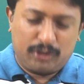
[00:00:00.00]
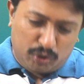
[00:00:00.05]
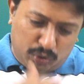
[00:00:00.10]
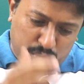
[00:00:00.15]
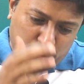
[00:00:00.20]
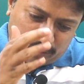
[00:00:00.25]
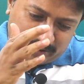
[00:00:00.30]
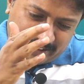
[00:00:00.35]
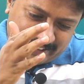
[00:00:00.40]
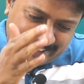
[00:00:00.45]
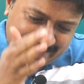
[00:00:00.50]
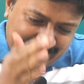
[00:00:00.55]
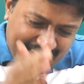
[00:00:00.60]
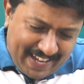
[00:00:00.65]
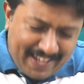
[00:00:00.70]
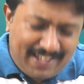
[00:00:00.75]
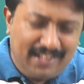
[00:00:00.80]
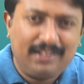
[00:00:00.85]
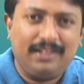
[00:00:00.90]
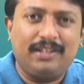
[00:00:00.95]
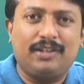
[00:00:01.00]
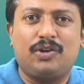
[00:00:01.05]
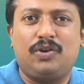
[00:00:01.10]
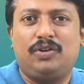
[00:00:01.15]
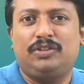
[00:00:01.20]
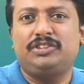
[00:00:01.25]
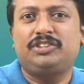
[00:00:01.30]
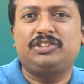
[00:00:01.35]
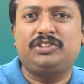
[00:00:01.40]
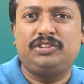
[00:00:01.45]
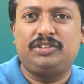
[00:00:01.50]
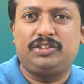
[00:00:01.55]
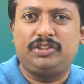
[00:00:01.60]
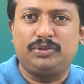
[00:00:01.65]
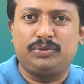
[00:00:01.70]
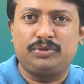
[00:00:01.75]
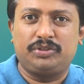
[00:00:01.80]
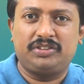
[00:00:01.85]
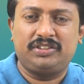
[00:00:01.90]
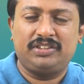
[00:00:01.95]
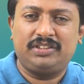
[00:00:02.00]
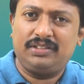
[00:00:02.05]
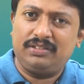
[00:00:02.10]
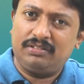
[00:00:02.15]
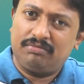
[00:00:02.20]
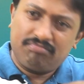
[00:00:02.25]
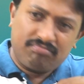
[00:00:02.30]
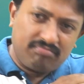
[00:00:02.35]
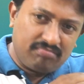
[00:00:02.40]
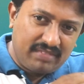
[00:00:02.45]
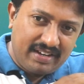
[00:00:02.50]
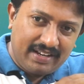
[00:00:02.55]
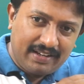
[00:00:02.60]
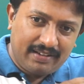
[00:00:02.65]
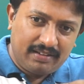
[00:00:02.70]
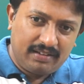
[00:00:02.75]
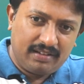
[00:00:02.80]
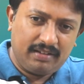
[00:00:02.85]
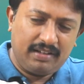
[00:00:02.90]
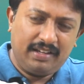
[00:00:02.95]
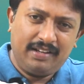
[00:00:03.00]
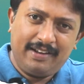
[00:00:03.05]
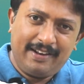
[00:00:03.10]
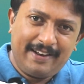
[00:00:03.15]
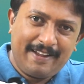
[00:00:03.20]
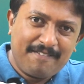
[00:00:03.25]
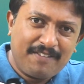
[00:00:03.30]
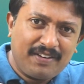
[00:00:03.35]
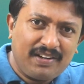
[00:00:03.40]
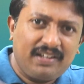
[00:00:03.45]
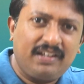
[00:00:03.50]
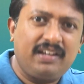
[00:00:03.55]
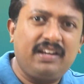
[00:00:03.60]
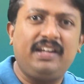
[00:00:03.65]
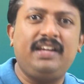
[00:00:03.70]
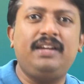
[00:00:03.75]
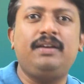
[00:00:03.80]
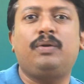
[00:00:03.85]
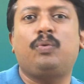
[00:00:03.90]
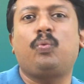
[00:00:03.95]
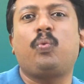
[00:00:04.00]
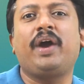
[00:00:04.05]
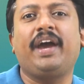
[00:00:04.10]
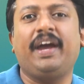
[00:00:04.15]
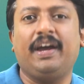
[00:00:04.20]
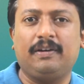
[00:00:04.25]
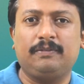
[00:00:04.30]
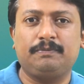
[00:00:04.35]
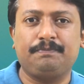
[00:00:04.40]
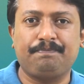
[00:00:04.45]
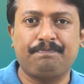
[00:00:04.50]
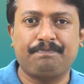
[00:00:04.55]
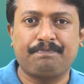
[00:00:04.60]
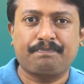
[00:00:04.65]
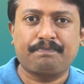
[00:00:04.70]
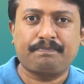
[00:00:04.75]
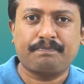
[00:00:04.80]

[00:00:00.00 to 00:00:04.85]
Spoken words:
to stay in the constitution in an evergreen way.